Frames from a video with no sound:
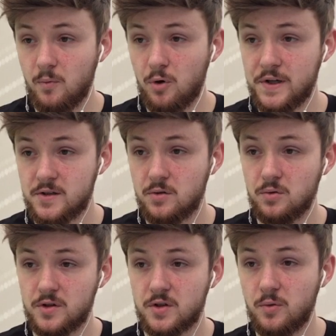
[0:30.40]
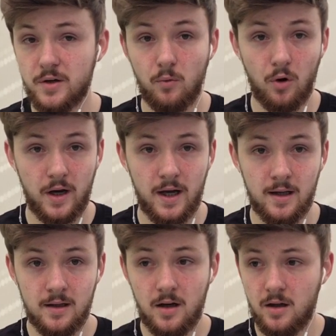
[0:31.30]
One is called
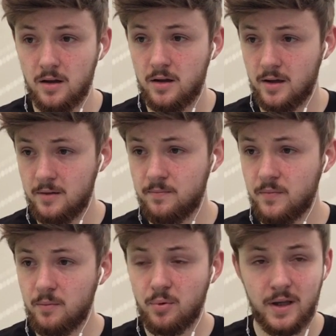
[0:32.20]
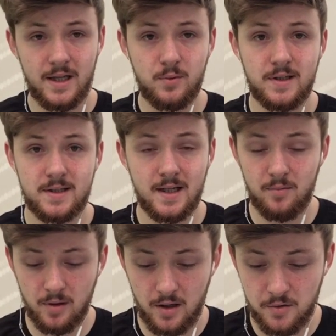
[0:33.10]
Royale. I'll put their Twitters
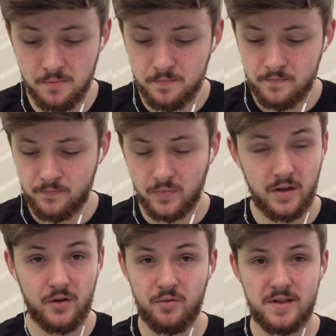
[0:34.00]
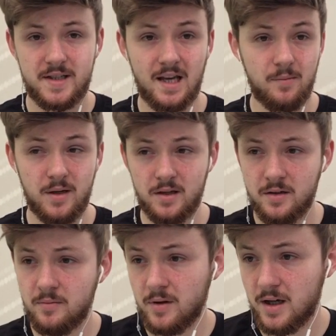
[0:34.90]
down below. And the other is
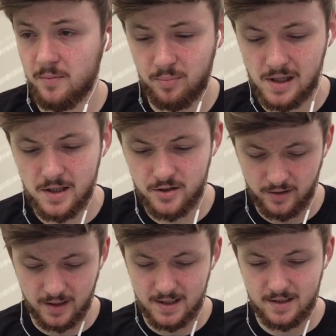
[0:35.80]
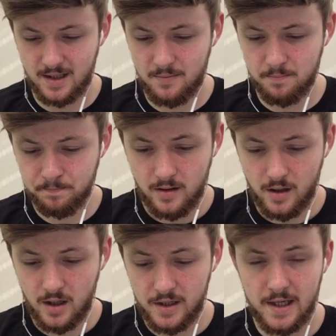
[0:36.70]
Damien Bleach, I think is his name.
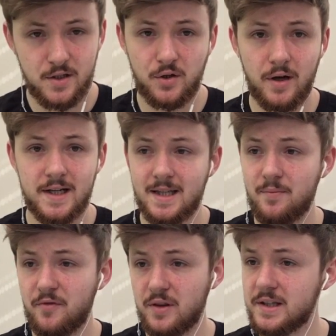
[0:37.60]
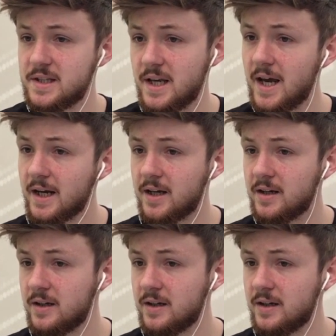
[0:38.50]
Yeah, so credit to them for this deck.